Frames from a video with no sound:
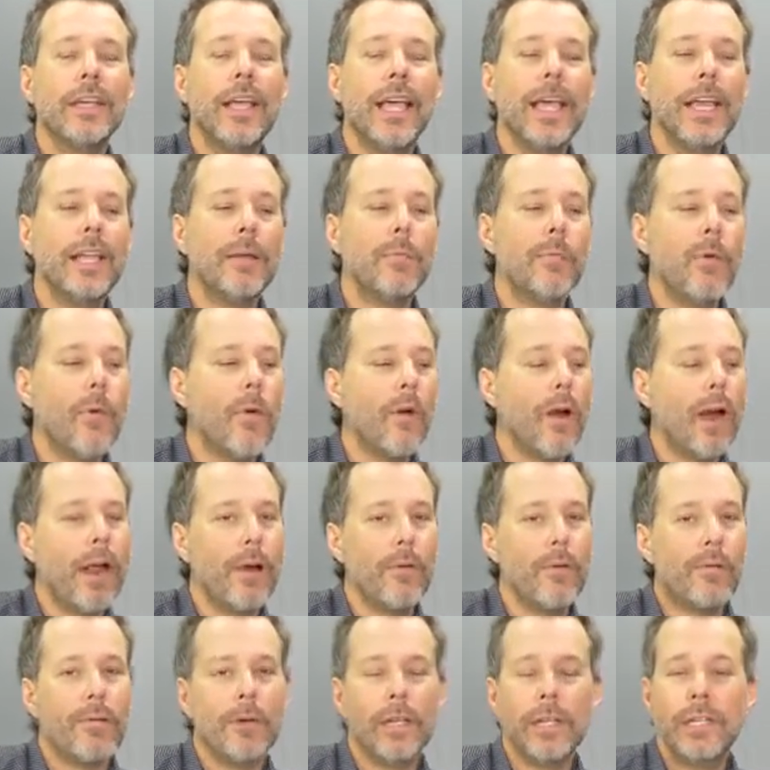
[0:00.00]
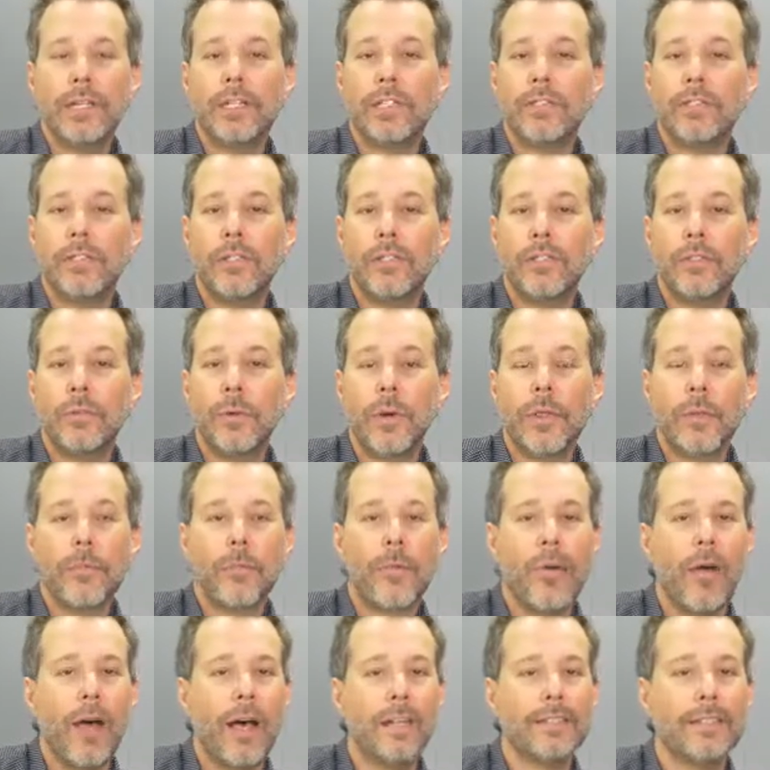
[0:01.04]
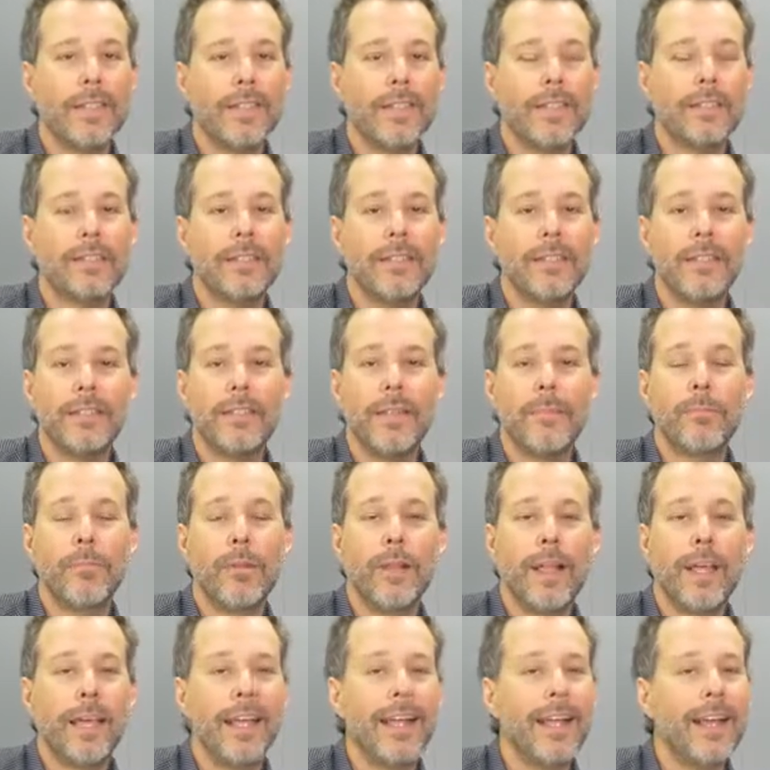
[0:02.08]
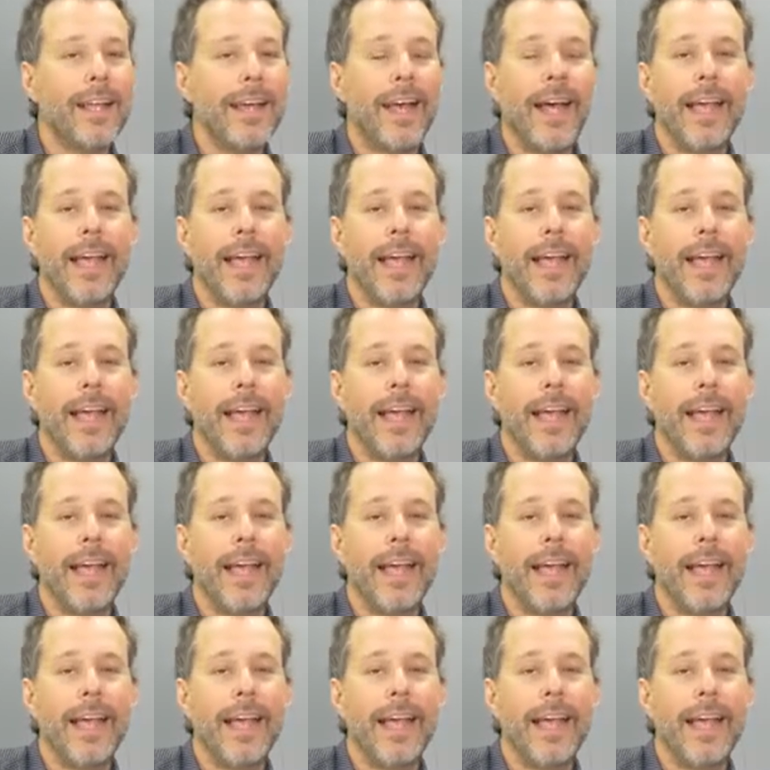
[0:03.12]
Anymore, I really just enjoy the process as I'm playing.